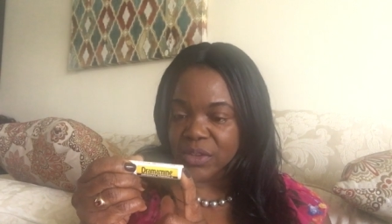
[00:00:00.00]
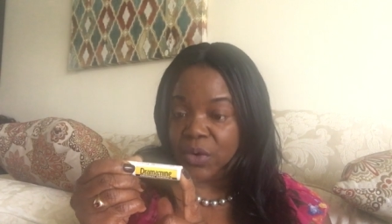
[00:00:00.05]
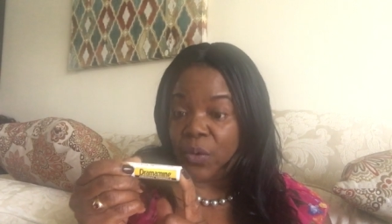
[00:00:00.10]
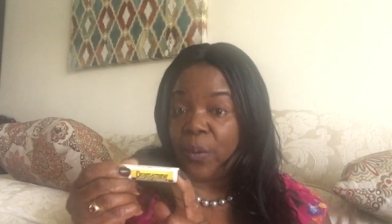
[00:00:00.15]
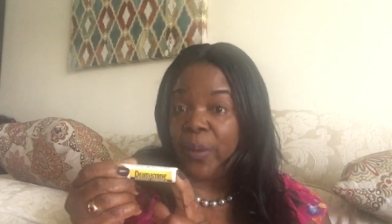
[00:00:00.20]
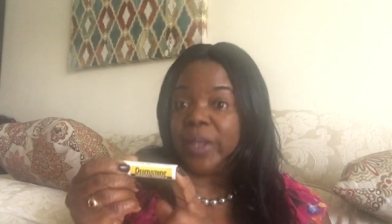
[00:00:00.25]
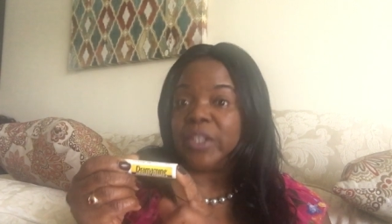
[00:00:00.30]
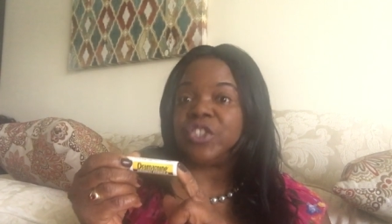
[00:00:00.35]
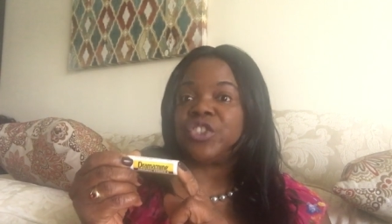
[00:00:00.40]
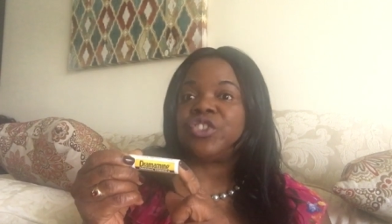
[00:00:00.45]

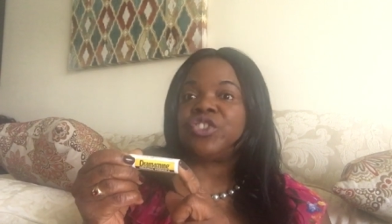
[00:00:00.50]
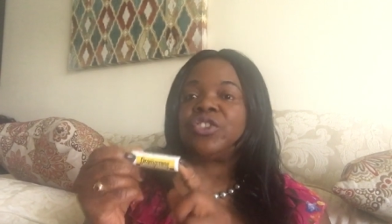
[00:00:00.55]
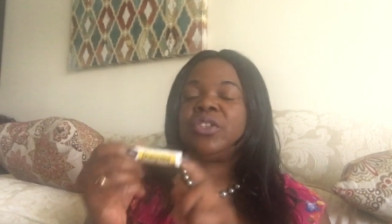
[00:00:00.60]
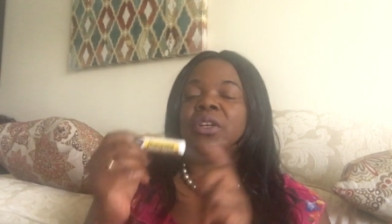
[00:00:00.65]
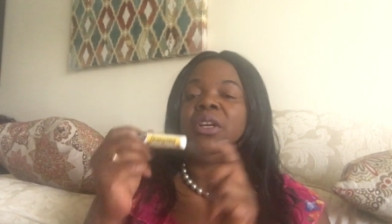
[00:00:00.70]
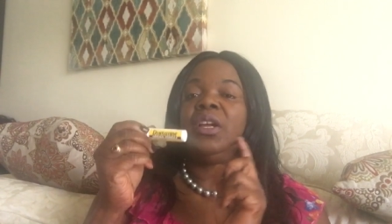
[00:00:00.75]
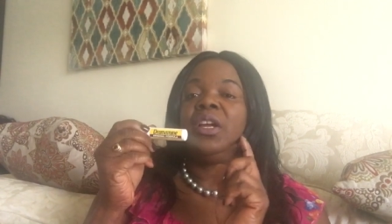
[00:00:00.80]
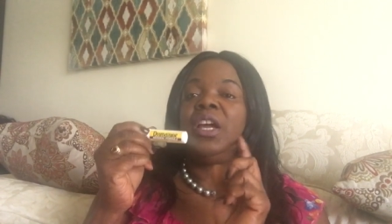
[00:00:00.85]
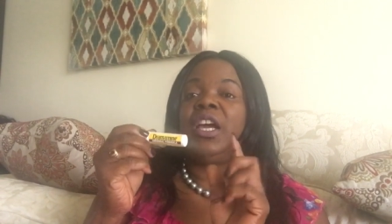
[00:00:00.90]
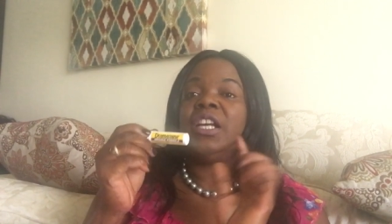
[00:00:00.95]
which
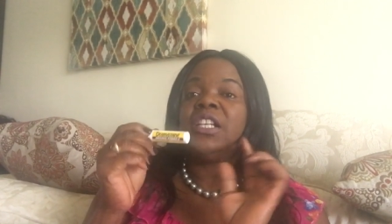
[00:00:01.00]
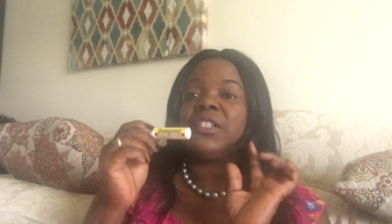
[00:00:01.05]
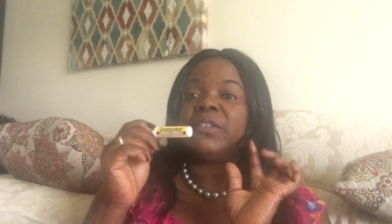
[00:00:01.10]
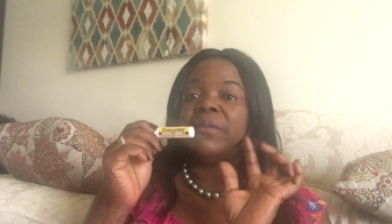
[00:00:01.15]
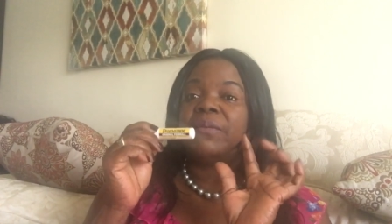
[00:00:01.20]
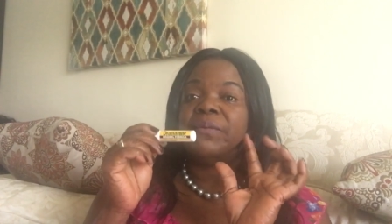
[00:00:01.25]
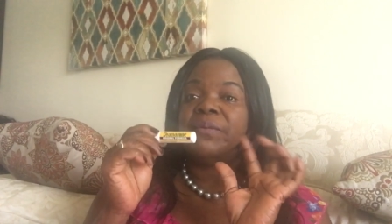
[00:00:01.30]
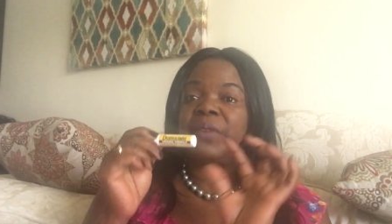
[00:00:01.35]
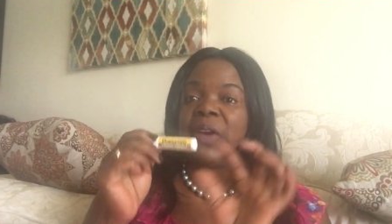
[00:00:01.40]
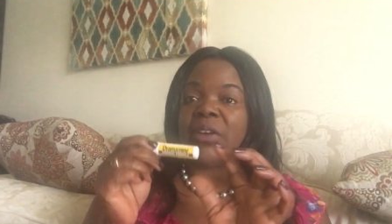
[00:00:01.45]
is
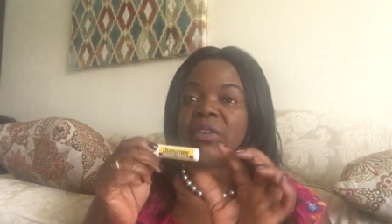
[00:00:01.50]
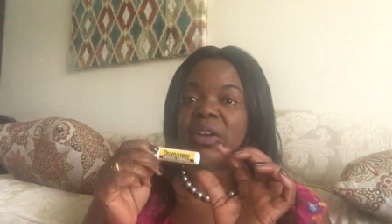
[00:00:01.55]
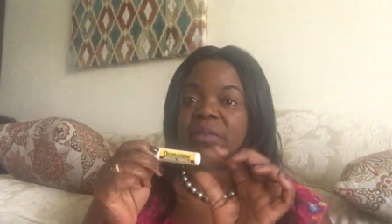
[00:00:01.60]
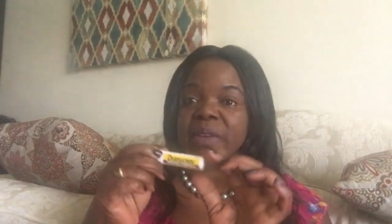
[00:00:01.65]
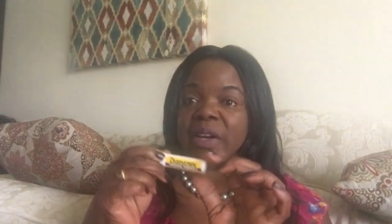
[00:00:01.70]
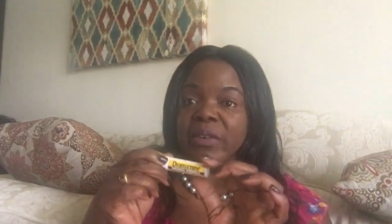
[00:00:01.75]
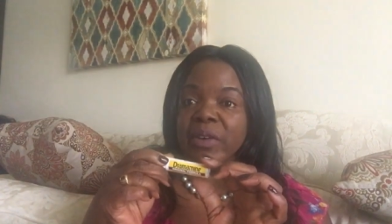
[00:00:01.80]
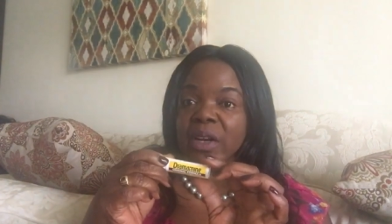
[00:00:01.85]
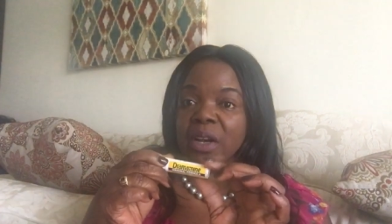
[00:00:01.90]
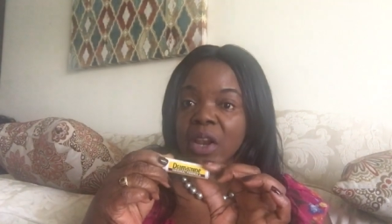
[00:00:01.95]
very,
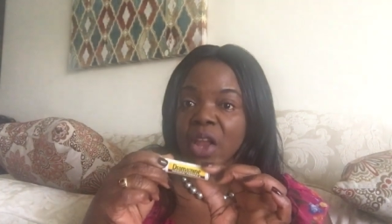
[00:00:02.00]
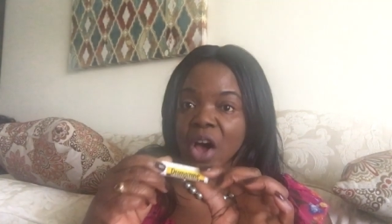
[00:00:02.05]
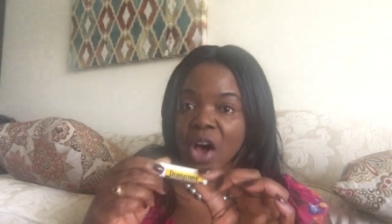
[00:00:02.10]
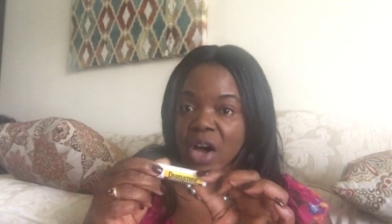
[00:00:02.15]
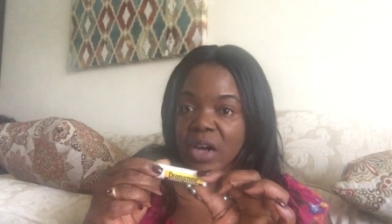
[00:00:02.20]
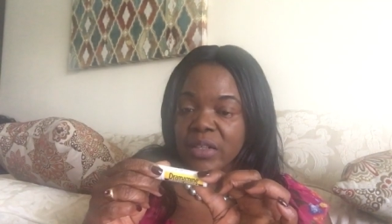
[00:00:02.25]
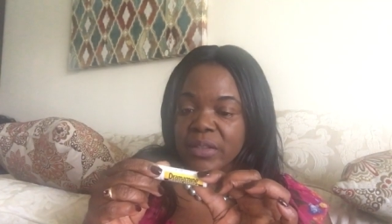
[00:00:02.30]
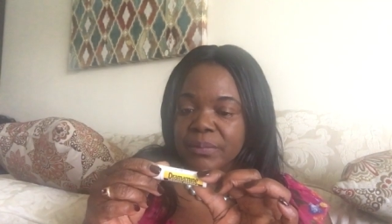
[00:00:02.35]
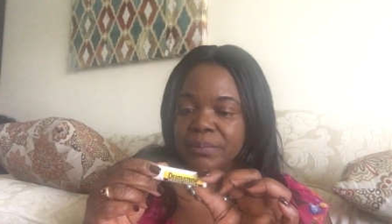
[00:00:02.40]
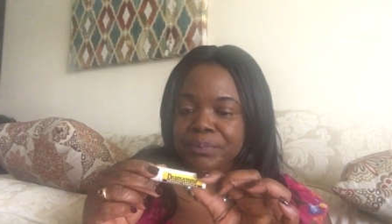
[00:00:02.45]
very
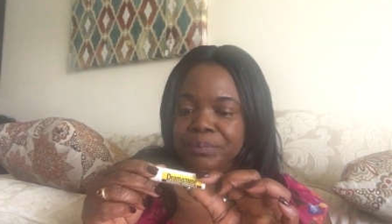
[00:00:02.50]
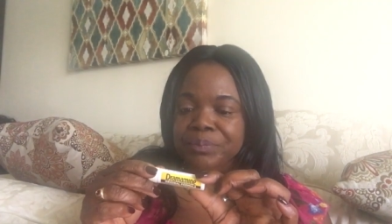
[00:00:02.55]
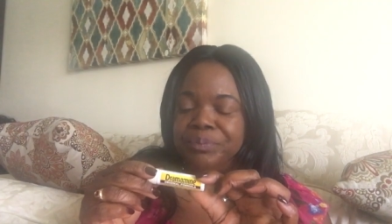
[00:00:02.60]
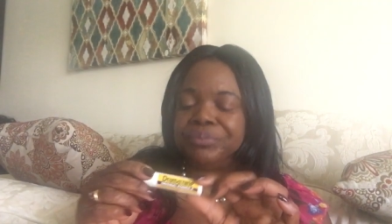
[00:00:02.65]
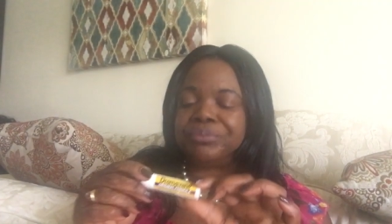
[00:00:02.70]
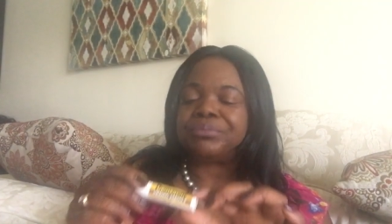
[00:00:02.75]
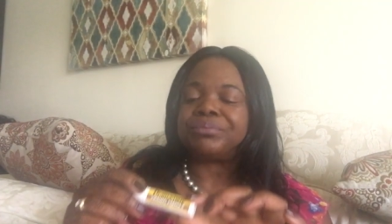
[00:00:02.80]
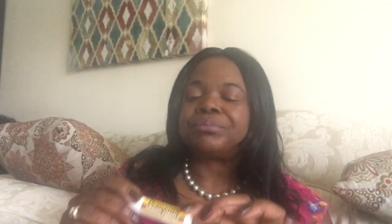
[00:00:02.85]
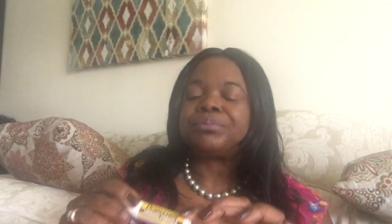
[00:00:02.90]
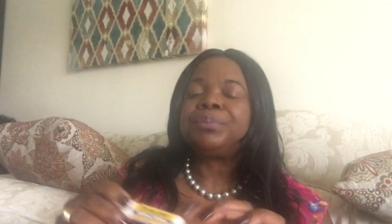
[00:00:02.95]
long.
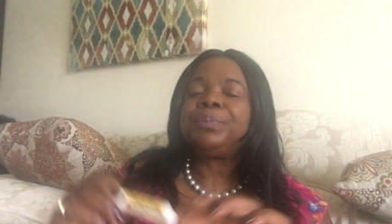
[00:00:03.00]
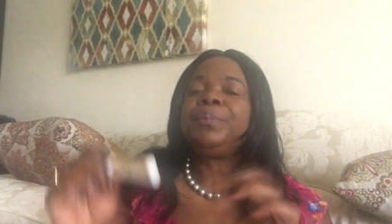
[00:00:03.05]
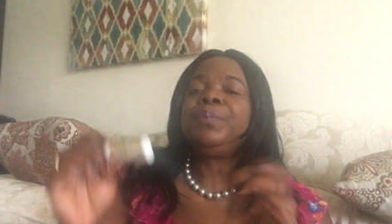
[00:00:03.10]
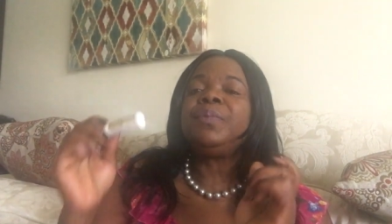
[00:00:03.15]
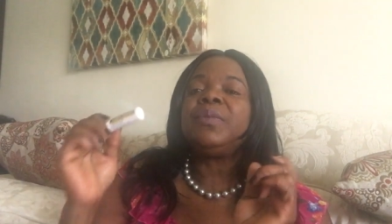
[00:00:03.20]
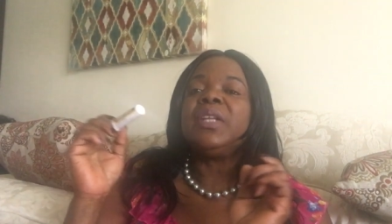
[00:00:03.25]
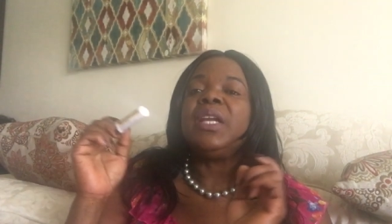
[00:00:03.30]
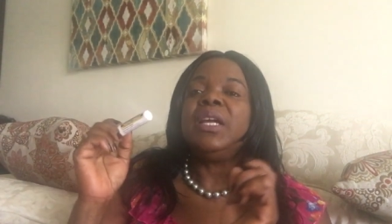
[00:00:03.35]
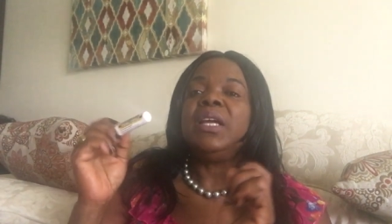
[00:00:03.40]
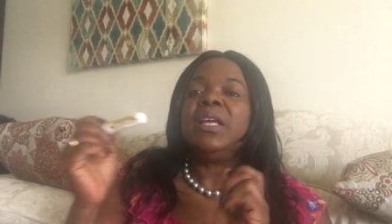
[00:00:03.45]

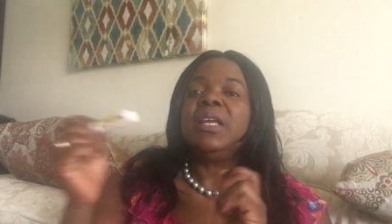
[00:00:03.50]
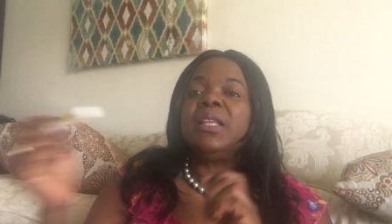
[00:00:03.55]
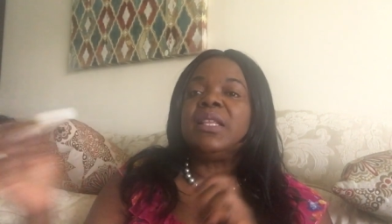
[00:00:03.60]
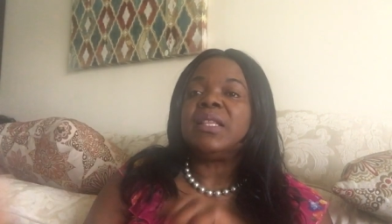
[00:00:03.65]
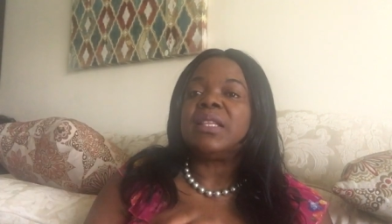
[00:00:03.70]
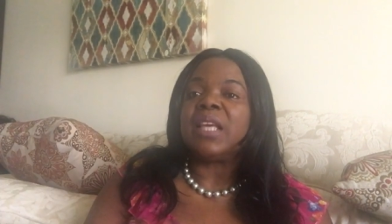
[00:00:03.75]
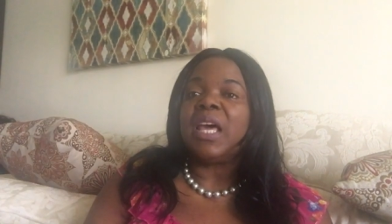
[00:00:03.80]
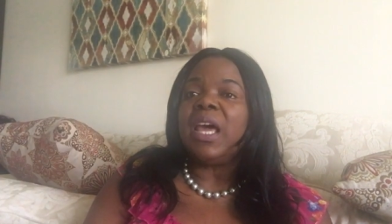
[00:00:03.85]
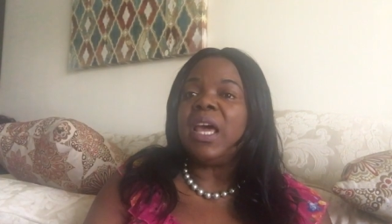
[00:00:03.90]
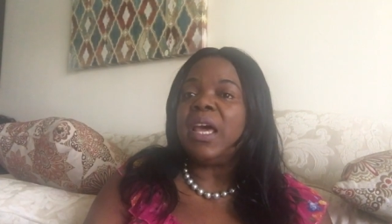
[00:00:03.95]

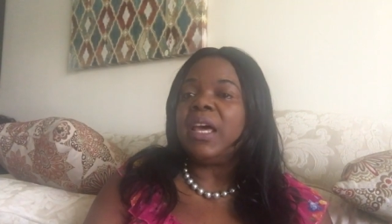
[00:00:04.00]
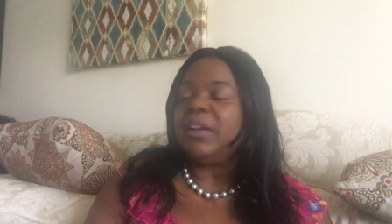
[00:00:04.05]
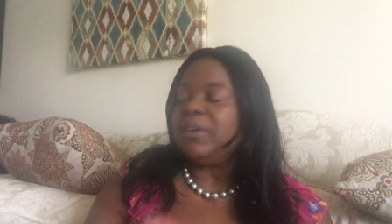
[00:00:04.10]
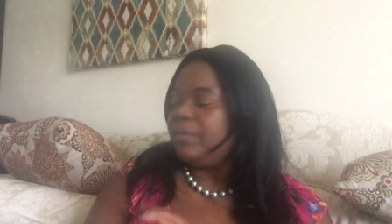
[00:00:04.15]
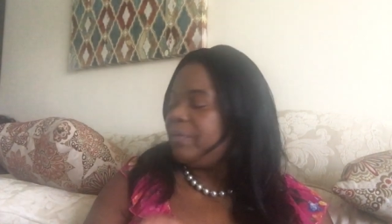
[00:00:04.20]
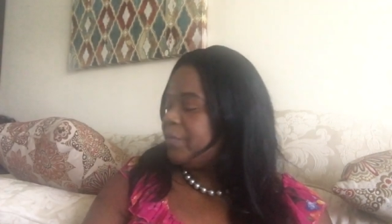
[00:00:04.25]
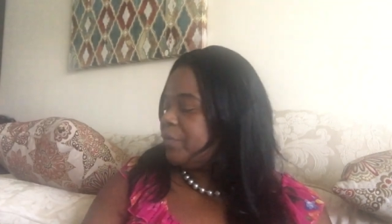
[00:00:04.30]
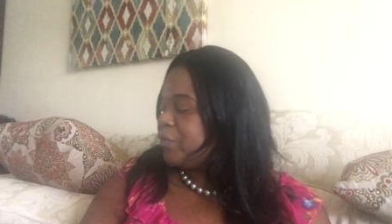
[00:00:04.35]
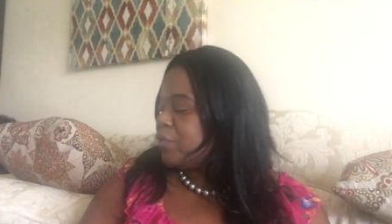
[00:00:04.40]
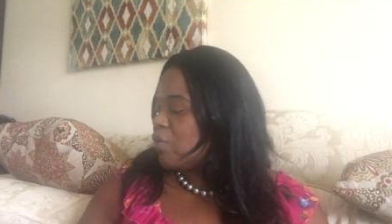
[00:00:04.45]

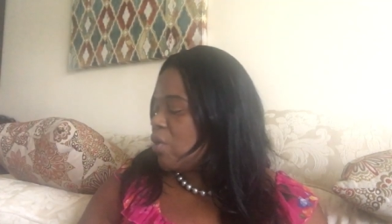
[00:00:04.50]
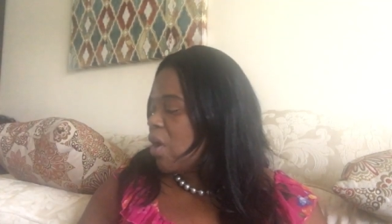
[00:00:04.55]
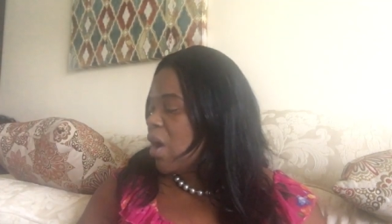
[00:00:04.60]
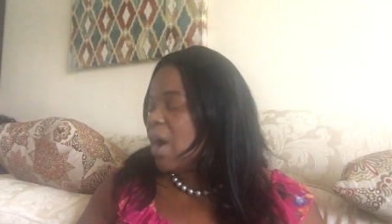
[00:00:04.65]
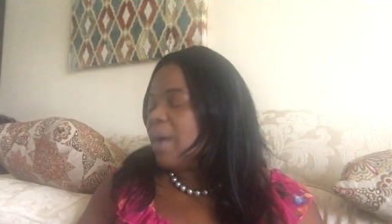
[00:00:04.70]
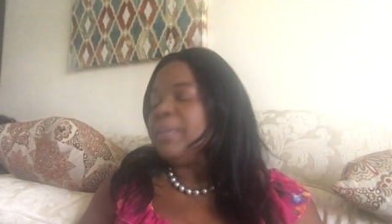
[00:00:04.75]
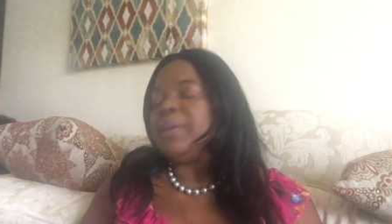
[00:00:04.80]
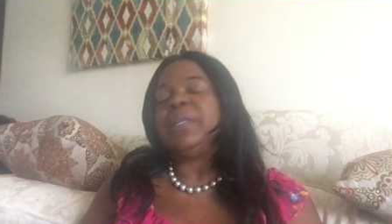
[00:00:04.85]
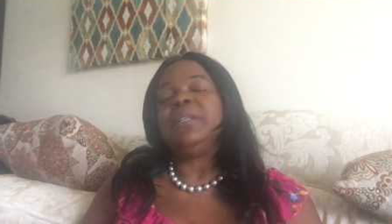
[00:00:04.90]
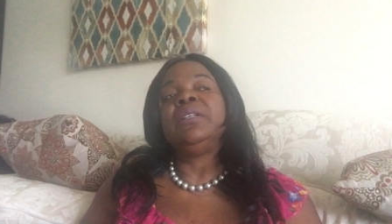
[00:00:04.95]
Then
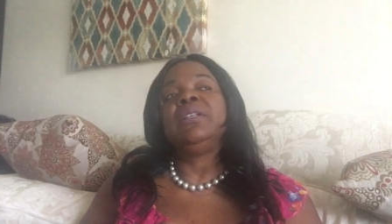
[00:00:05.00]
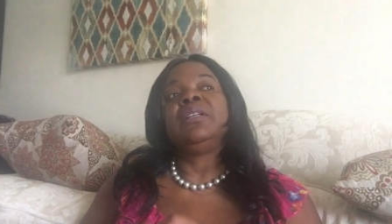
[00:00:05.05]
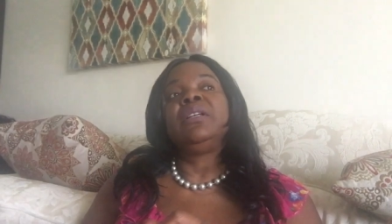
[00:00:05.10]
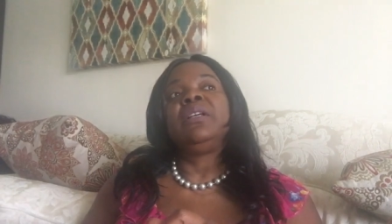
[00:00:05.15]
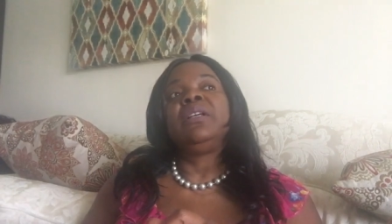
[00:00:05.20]
from